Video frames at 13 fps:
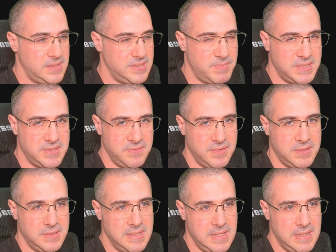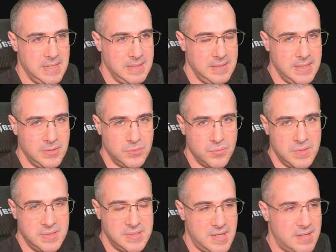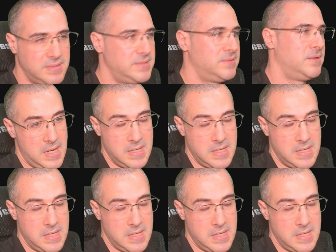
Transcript: this specific DLL into the charts.